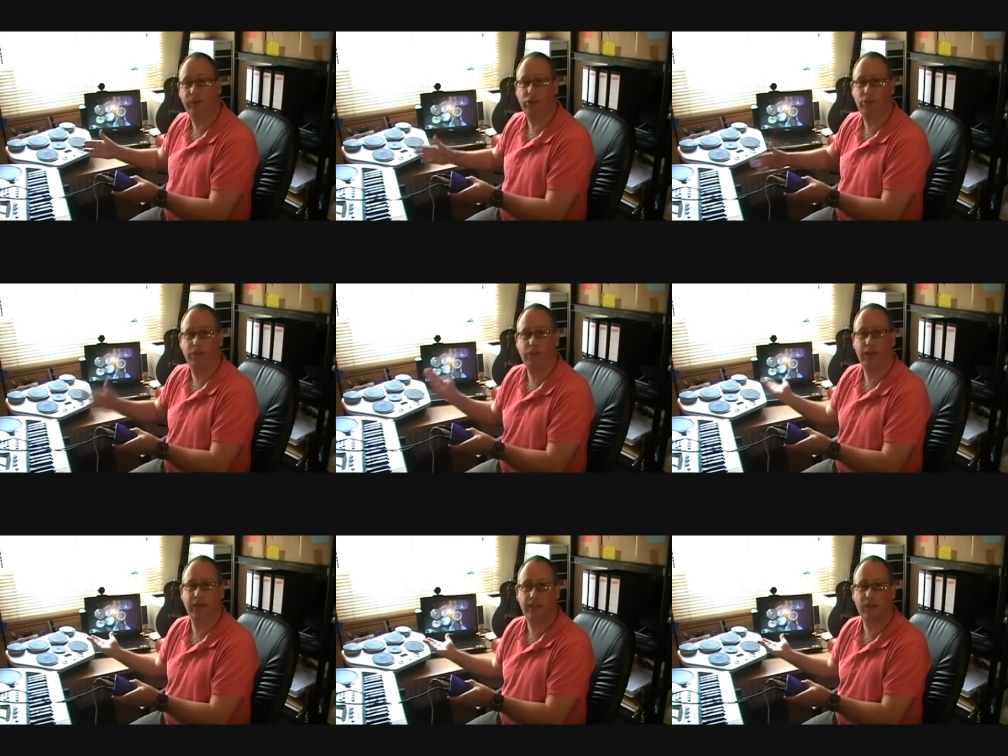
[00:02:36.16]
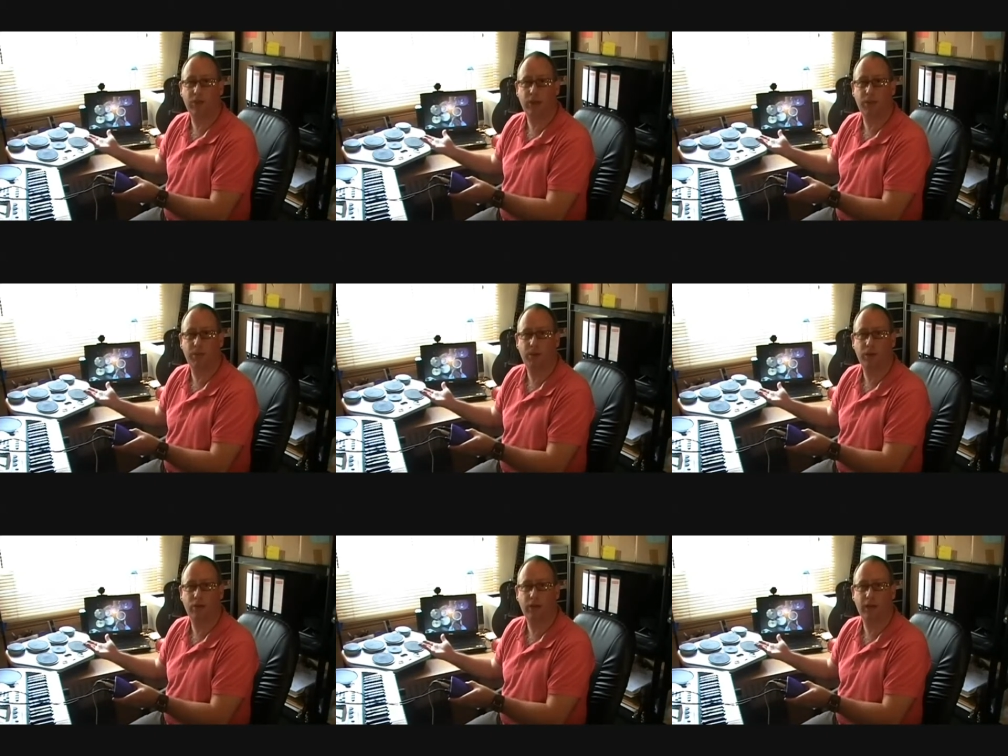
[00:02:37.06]
of instruments connected to my
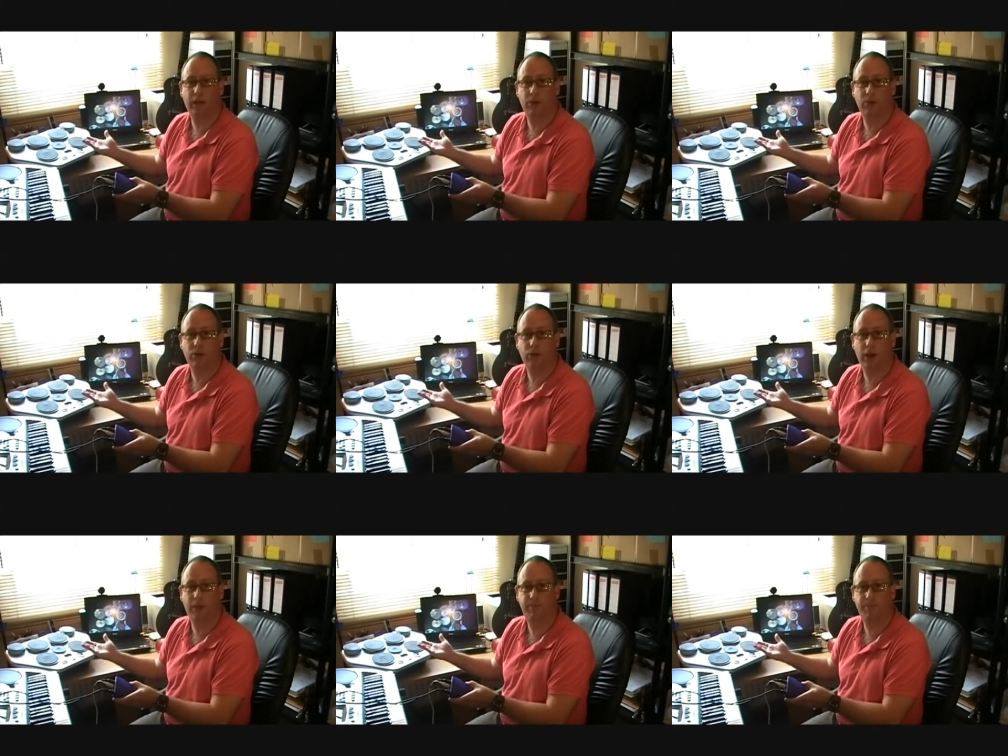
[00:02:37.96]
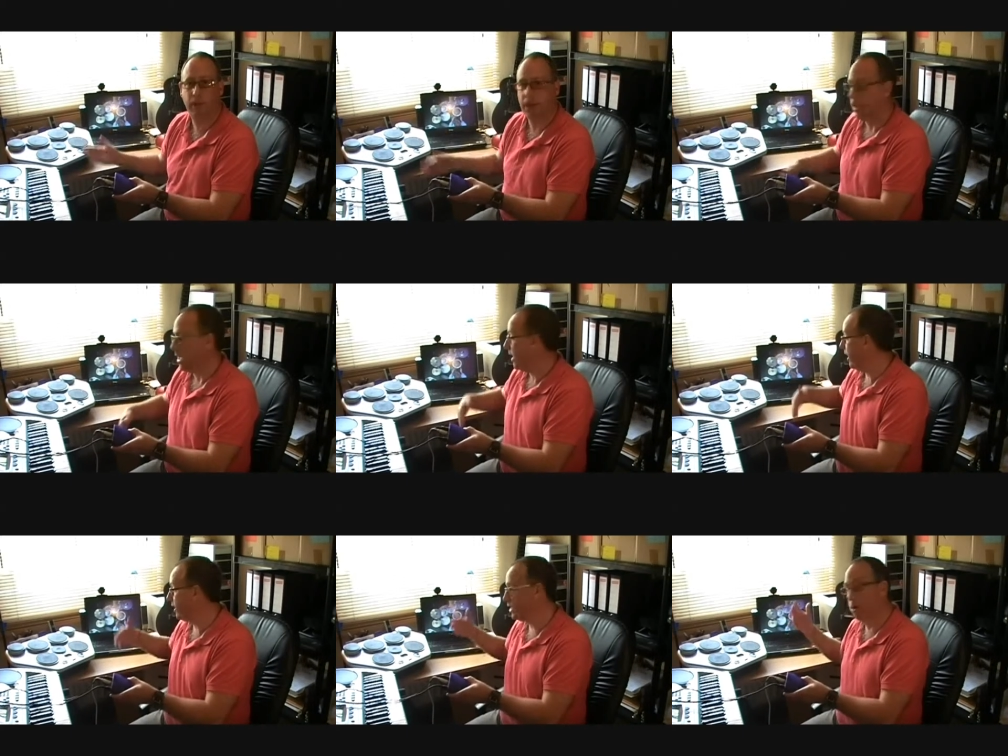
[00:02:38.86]
computer at any one time.
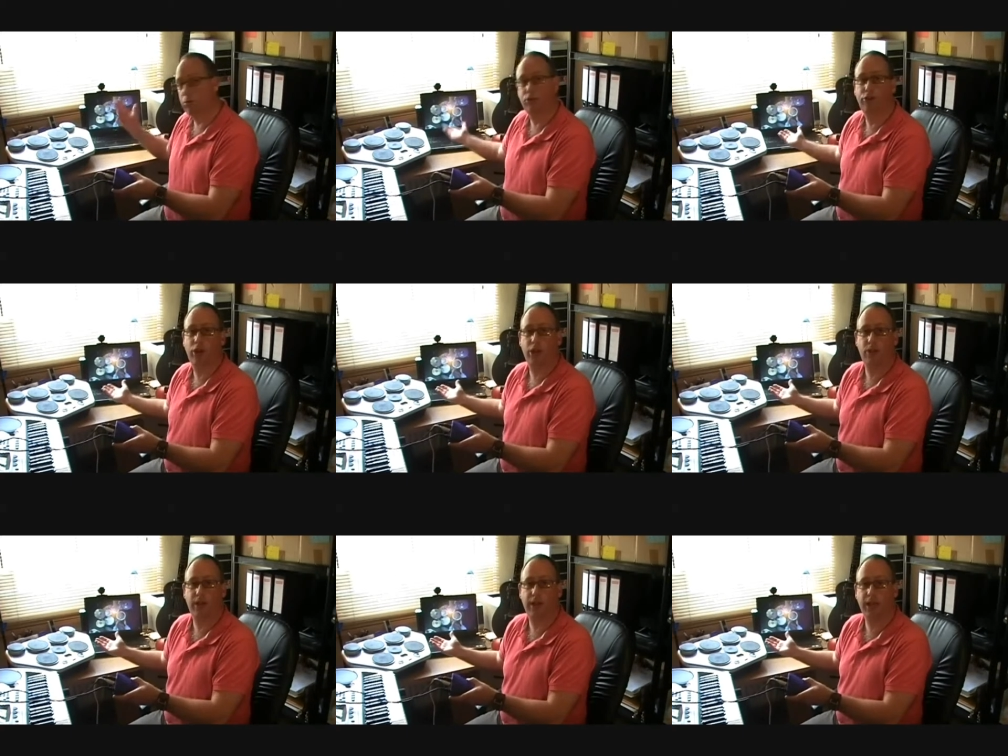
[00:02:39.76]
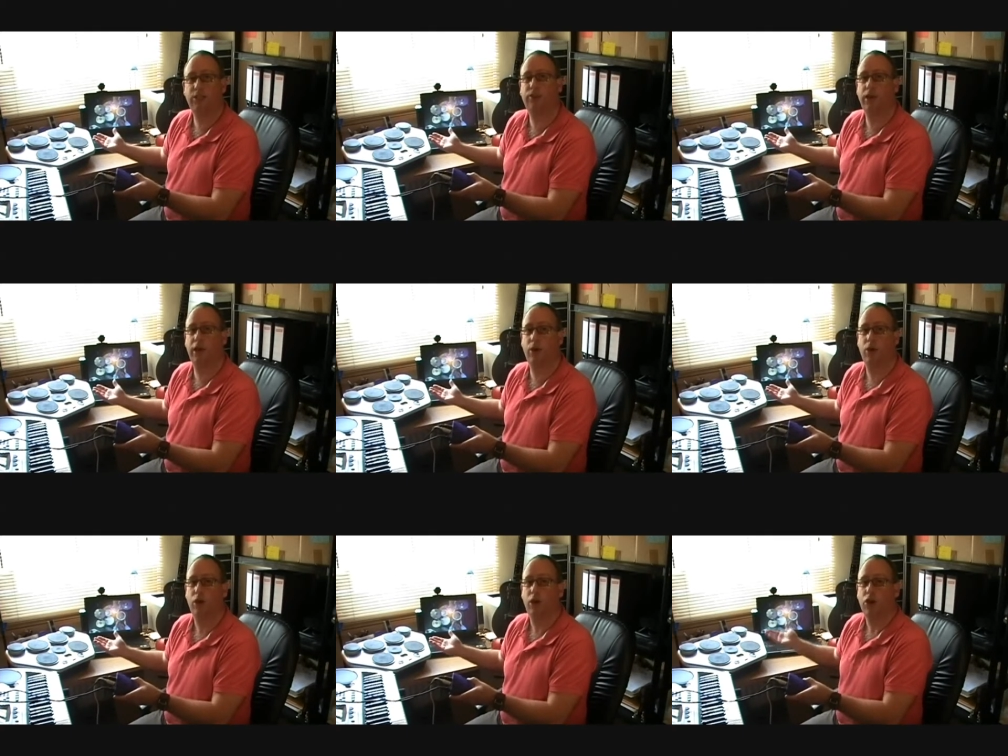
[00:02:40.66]
And as I will show you in the next
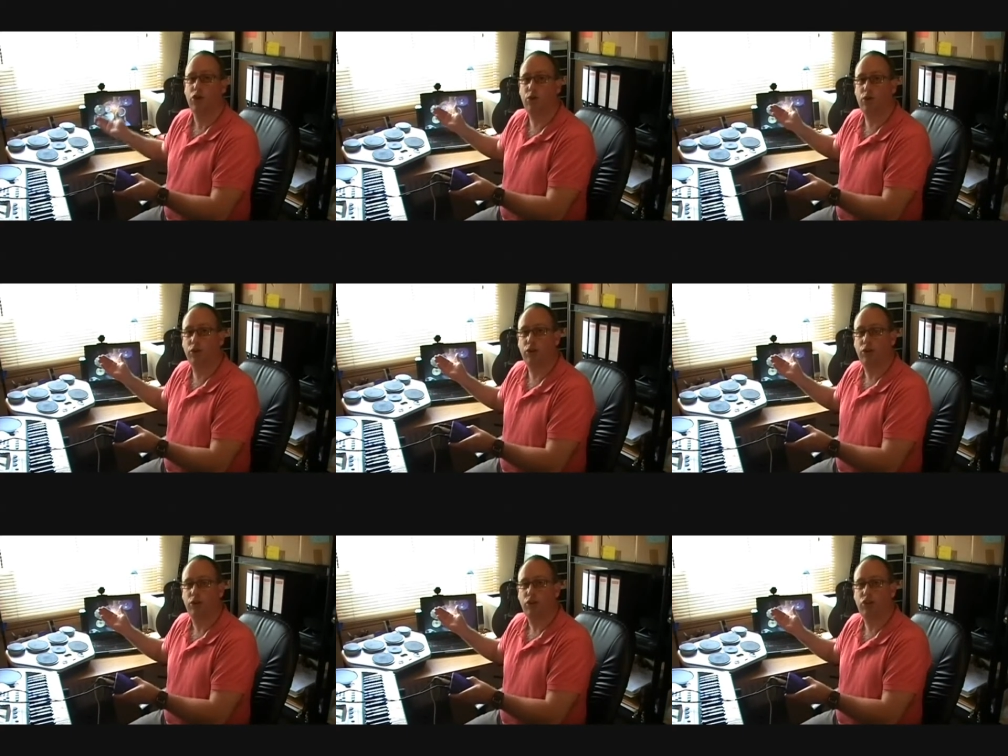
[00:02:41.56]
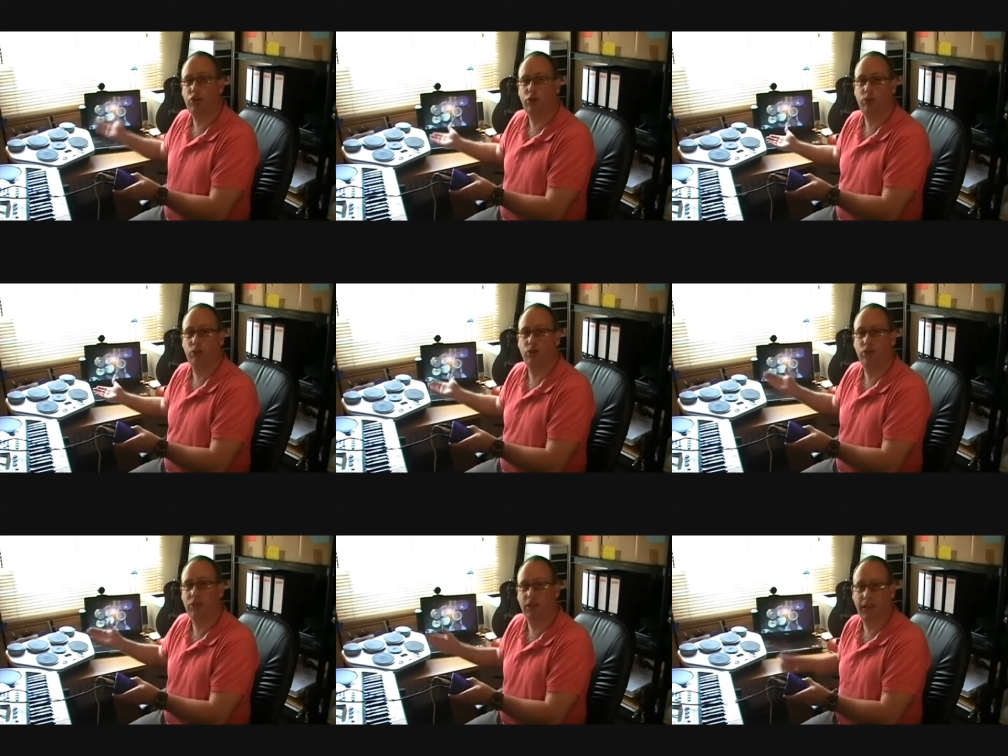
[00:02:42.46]
video, you can choose
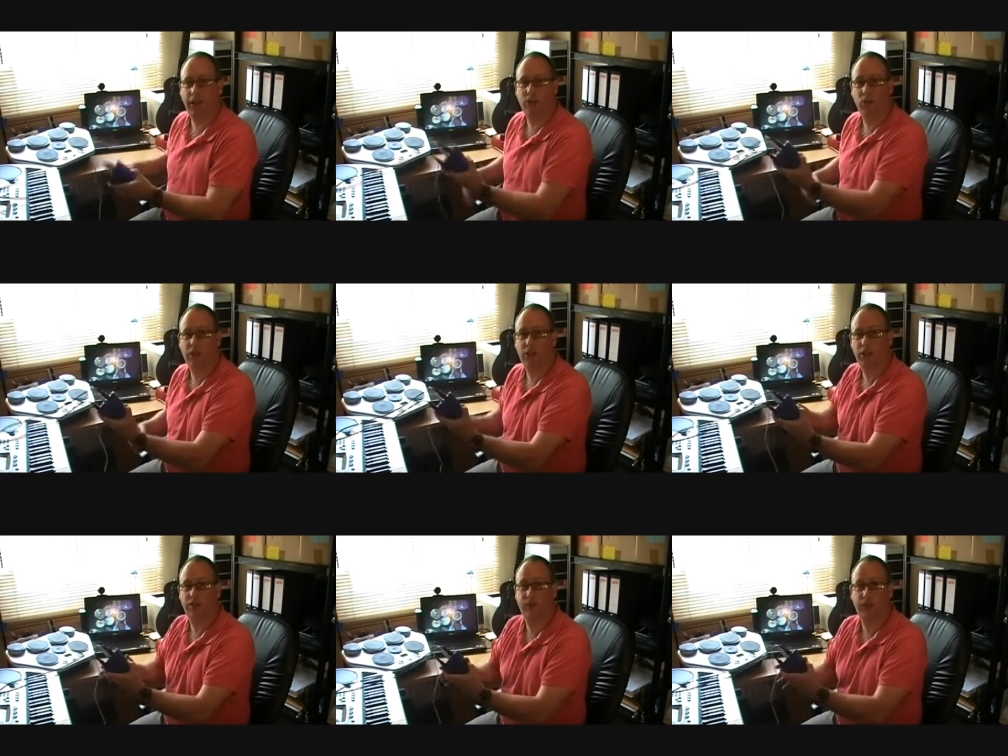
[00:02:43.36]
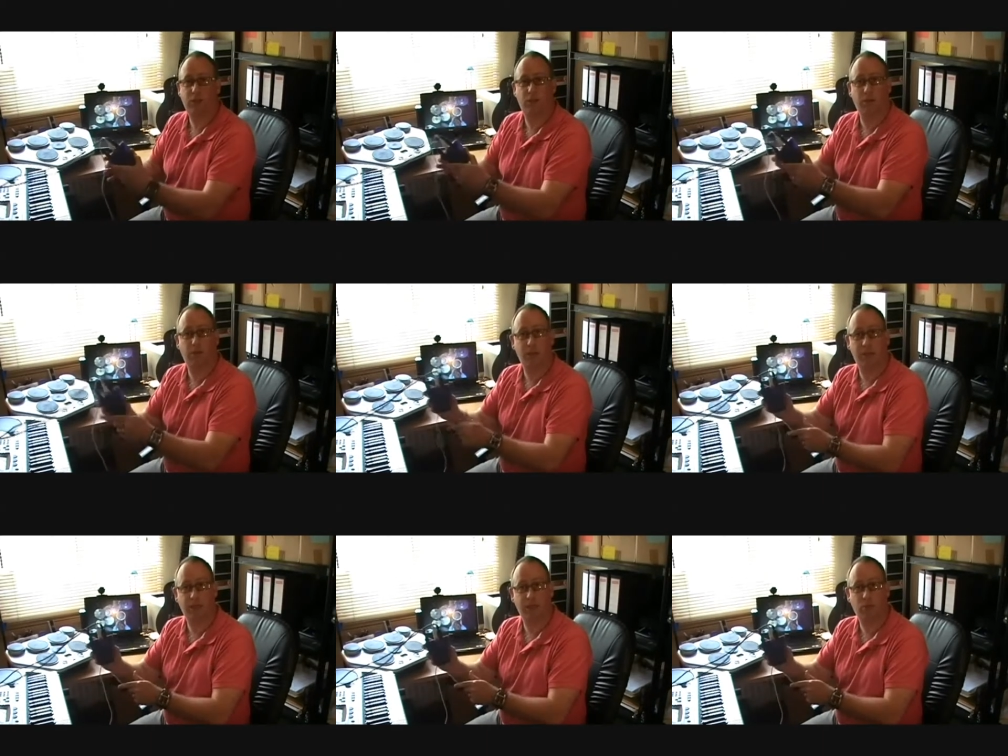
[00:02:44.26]
and select which interface, whether it may
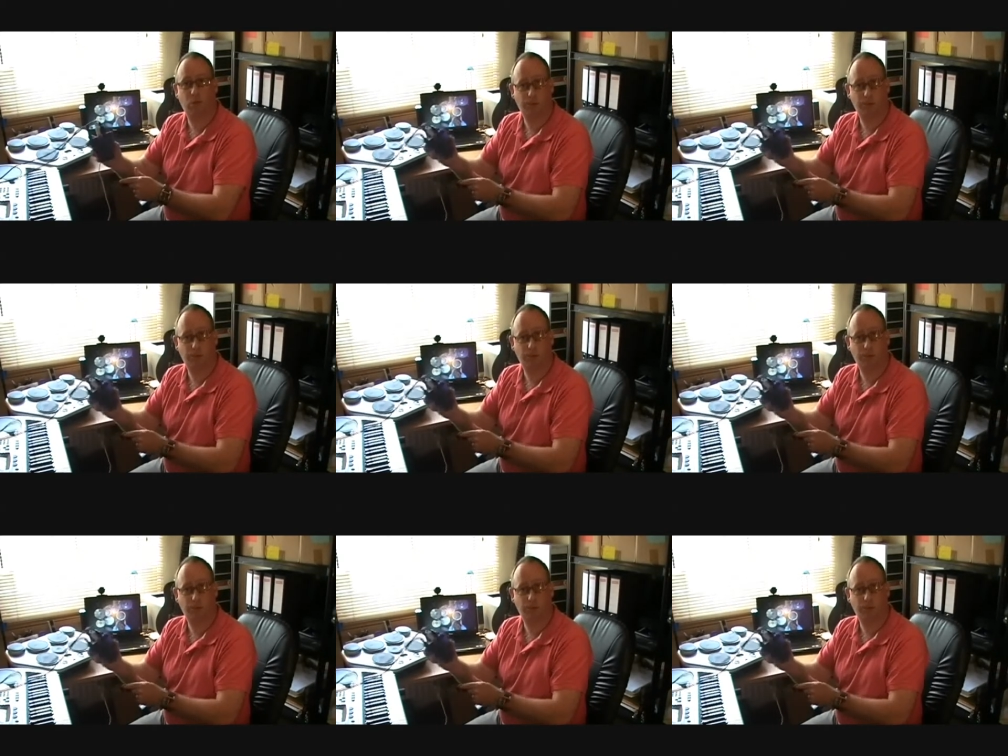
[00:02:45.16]
be this